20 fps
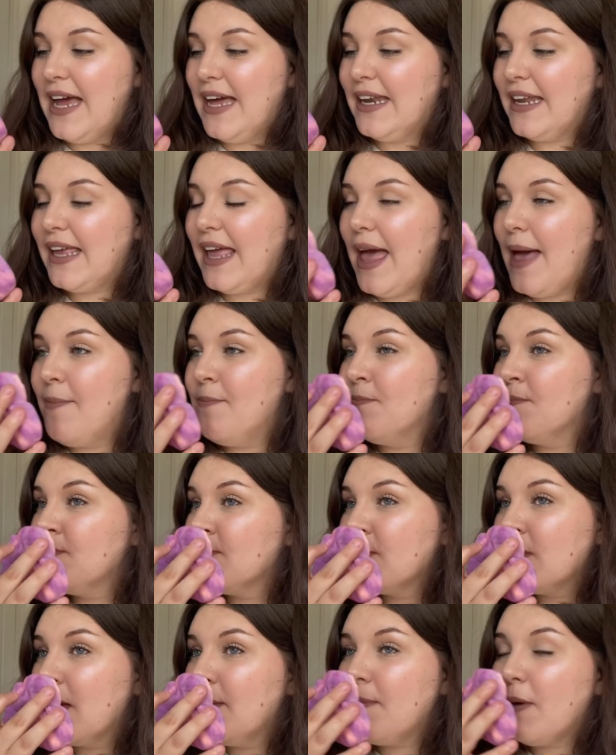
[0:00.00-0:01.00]
And again,
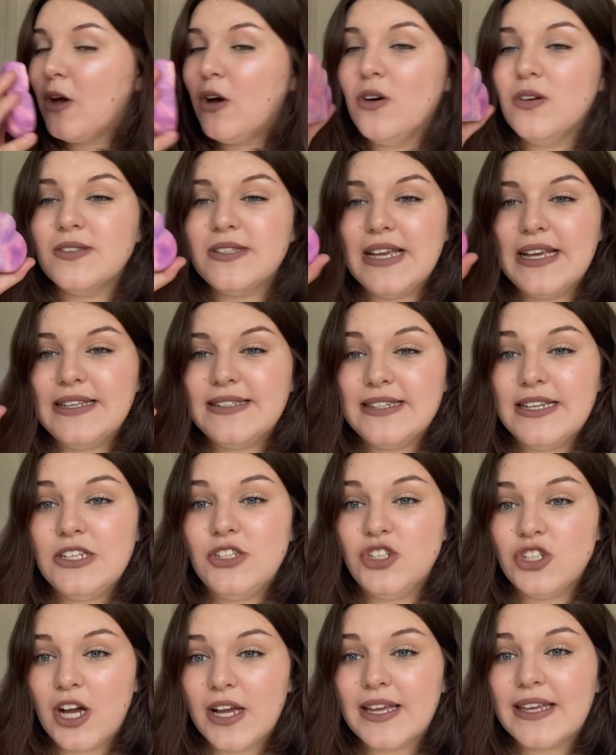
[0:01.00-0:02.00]
because it's a
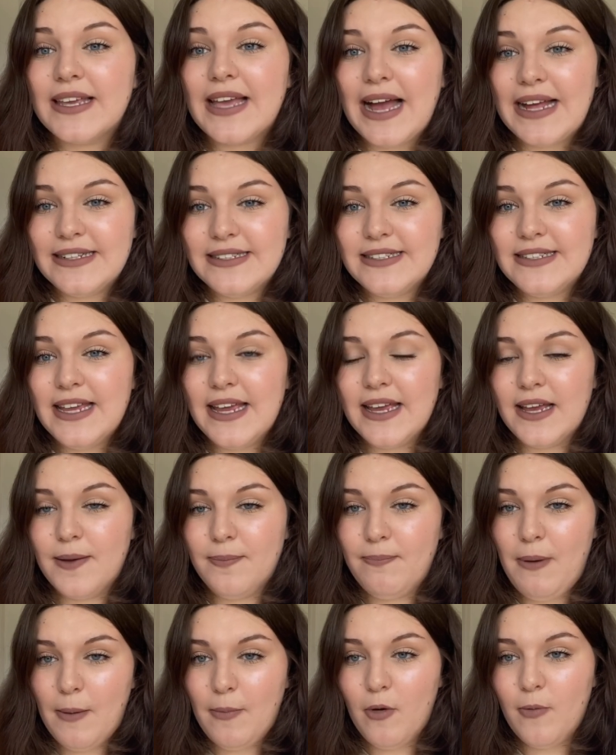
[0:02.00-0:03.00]

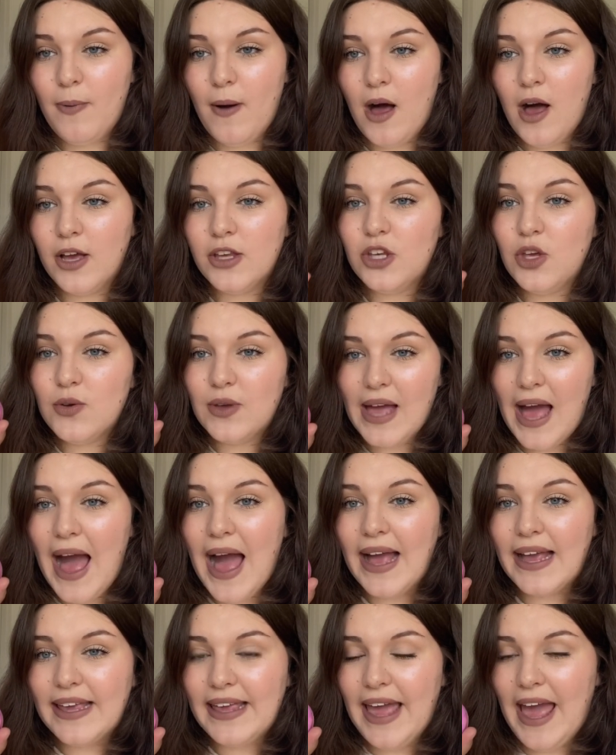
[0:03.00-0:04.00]
gigantic bubble bar, you
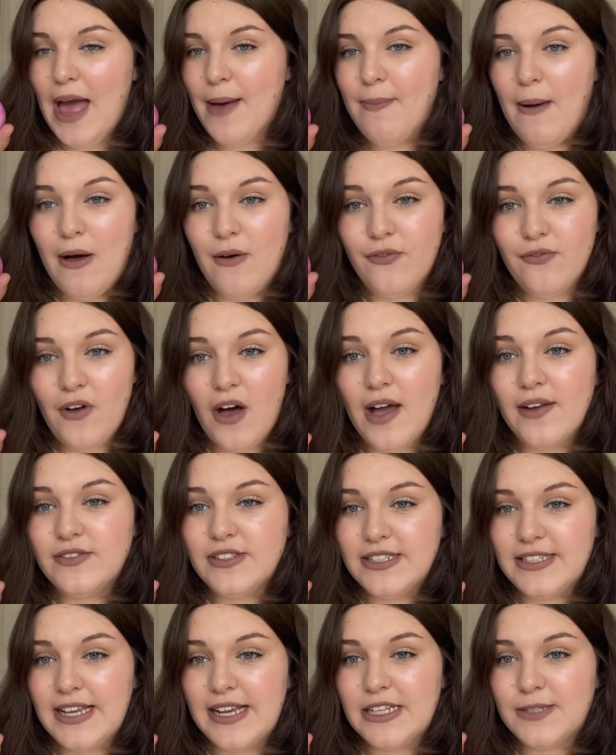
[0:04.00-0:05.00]
can get about 5
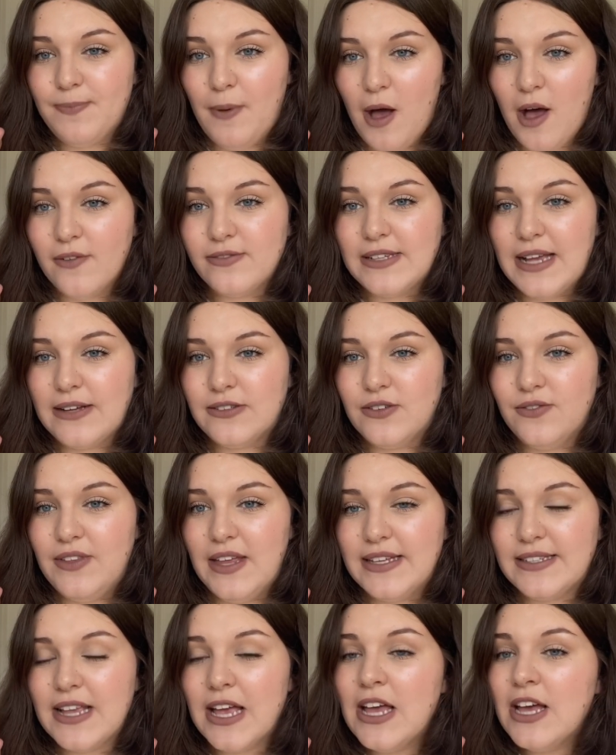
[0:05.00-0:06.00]
to 6 baths out of
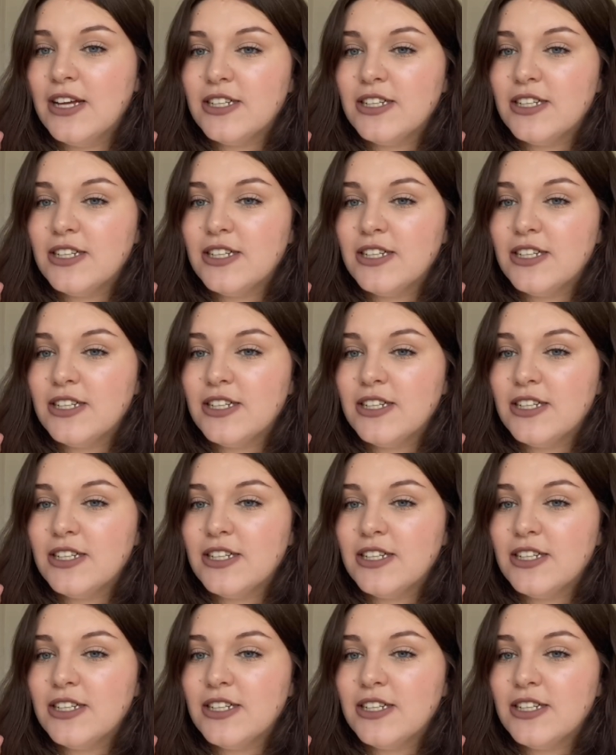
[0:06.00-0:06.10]
this.